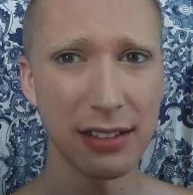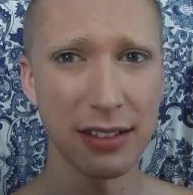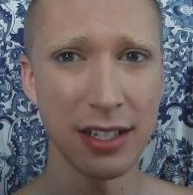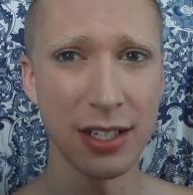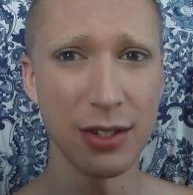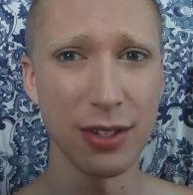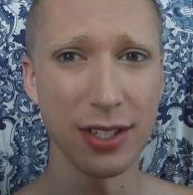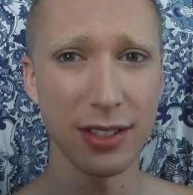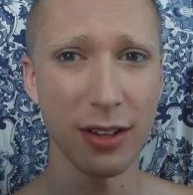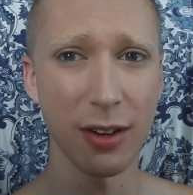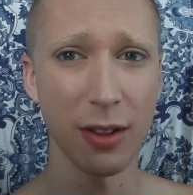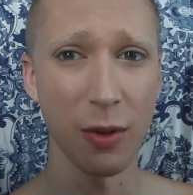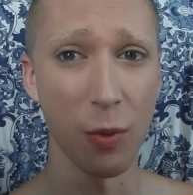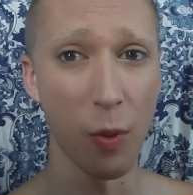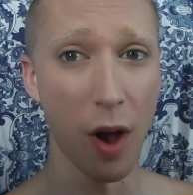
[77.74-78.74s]
Did you just go
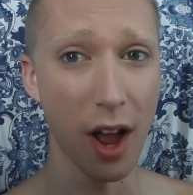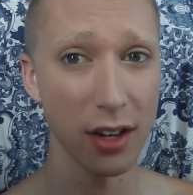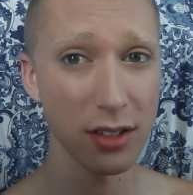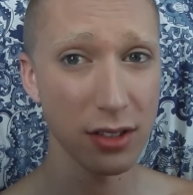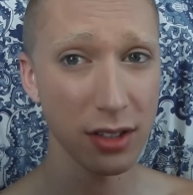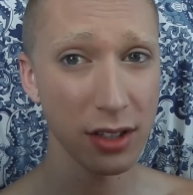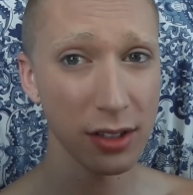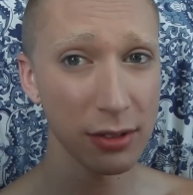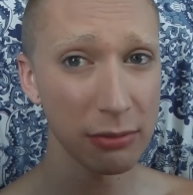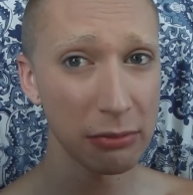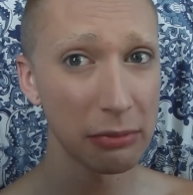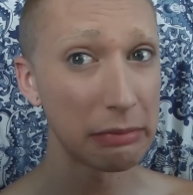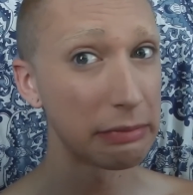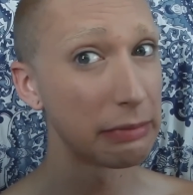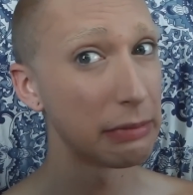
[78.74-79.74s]
to the washroom?
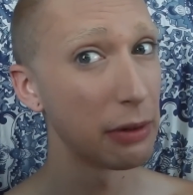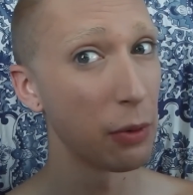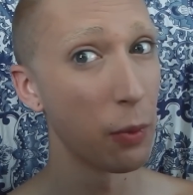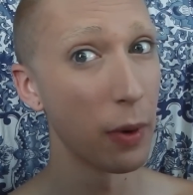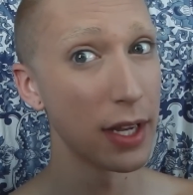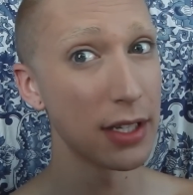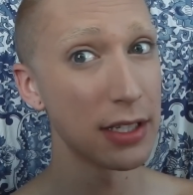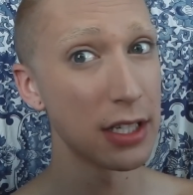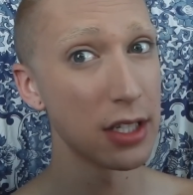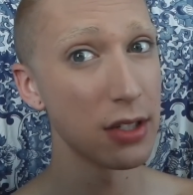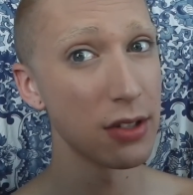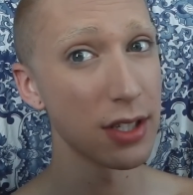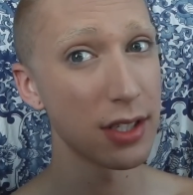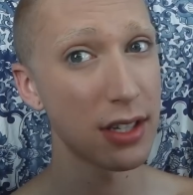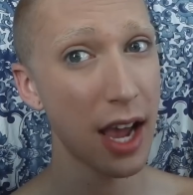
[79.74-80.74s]
What did
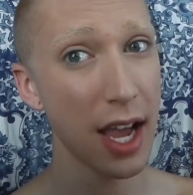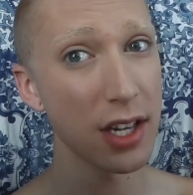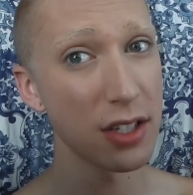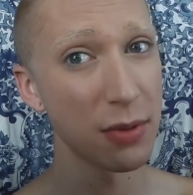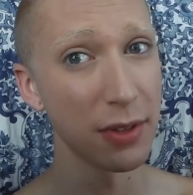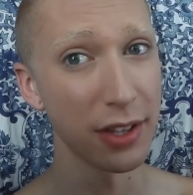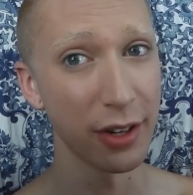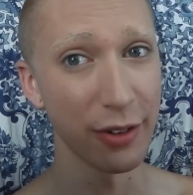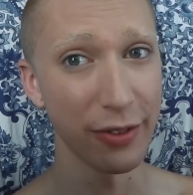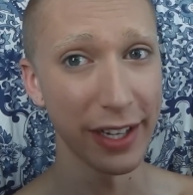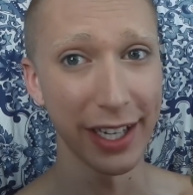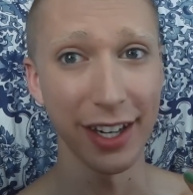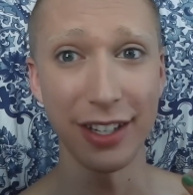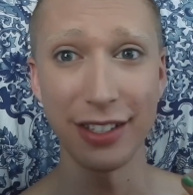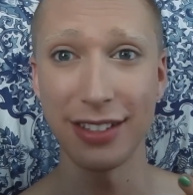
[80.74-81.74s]
you just touch with your
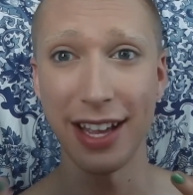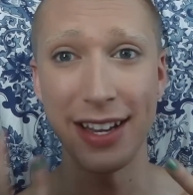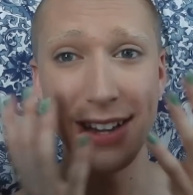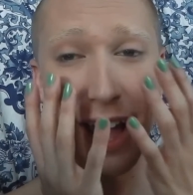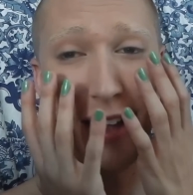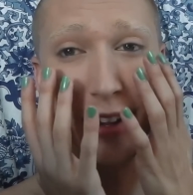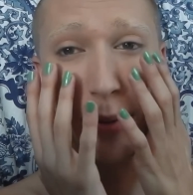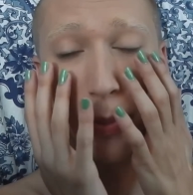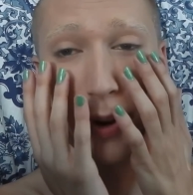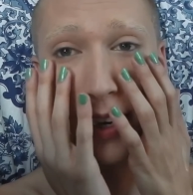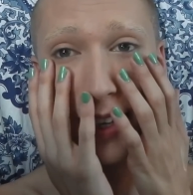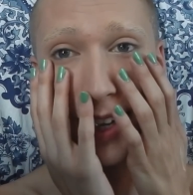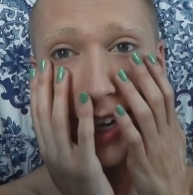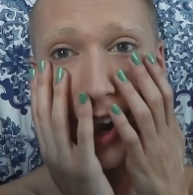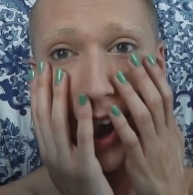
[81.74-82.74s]
fingers? And now you're
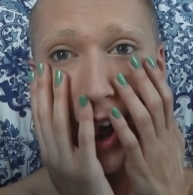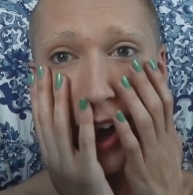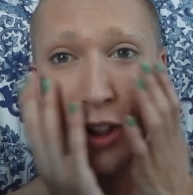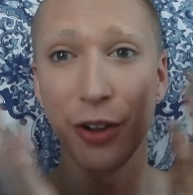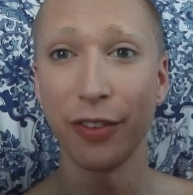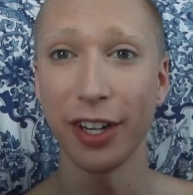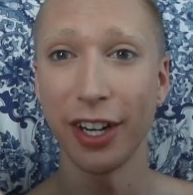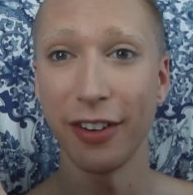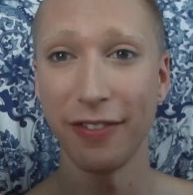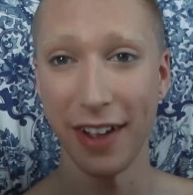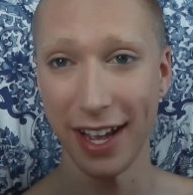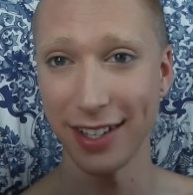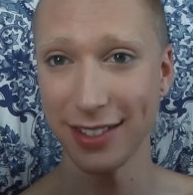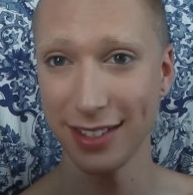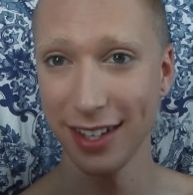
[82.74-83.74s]
putting it all over your
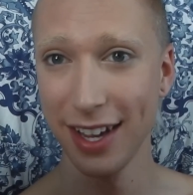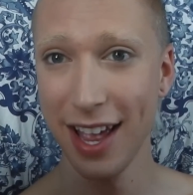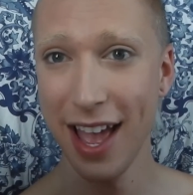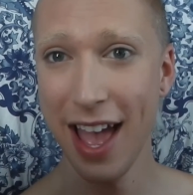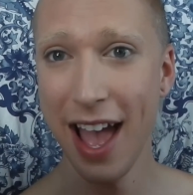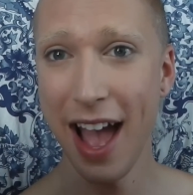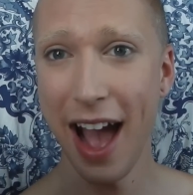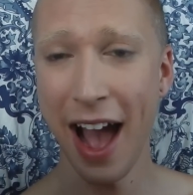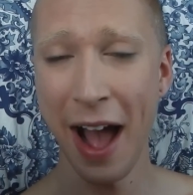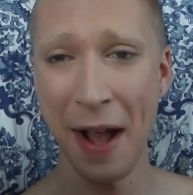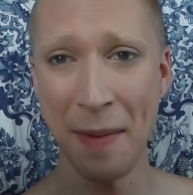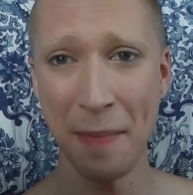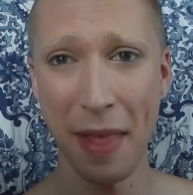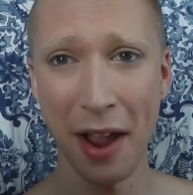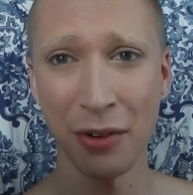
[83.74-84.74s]
face.
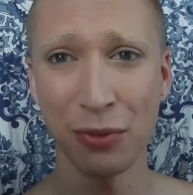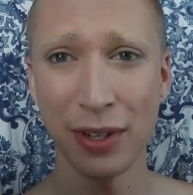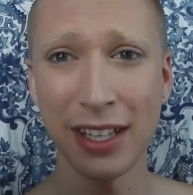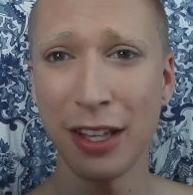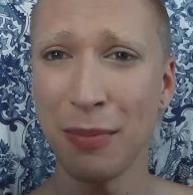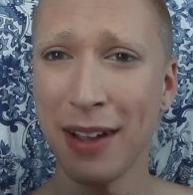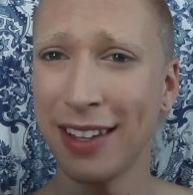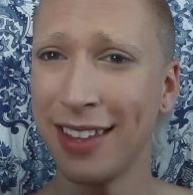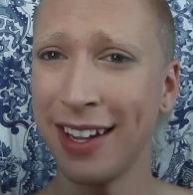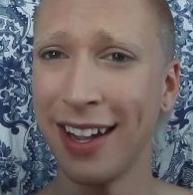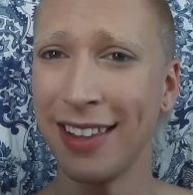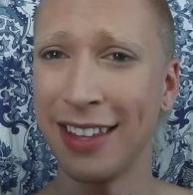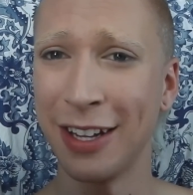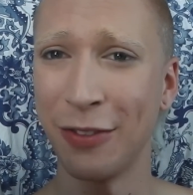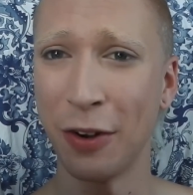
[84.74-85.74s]
A really big thing,
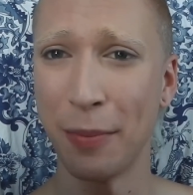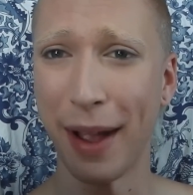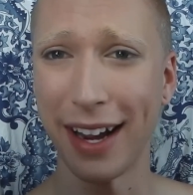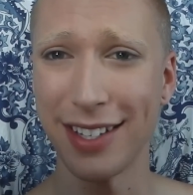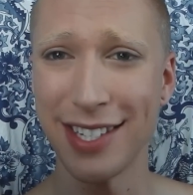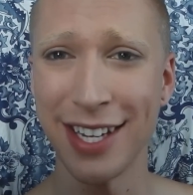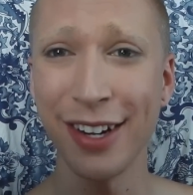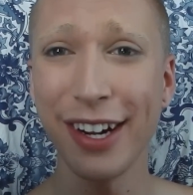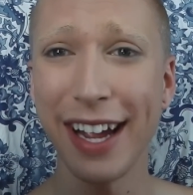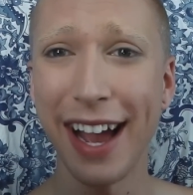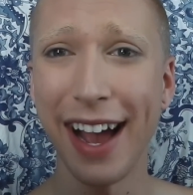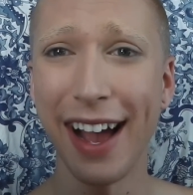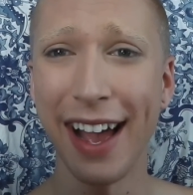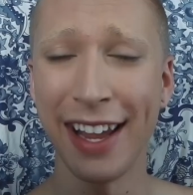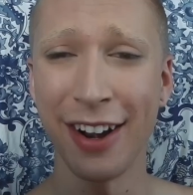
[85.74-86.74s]
I think, for bacteria
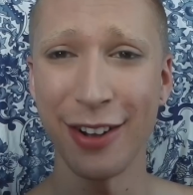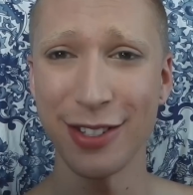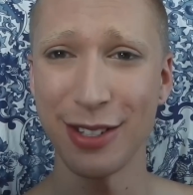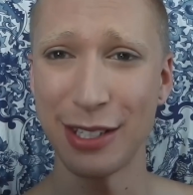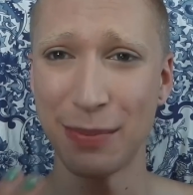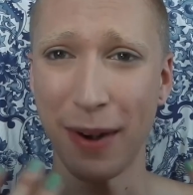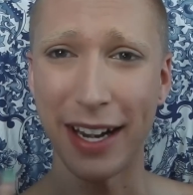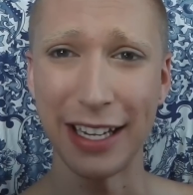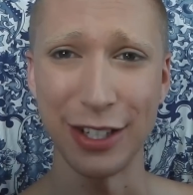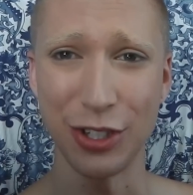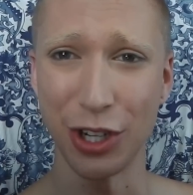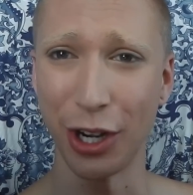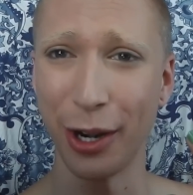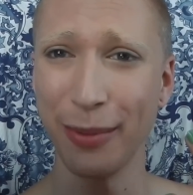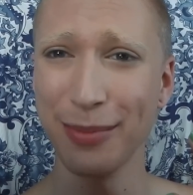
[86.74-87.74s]
and also spreading
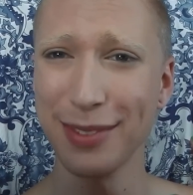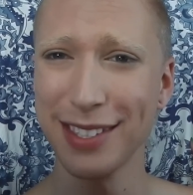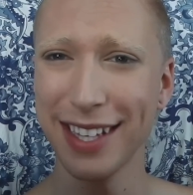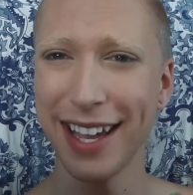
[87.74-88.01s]
germs,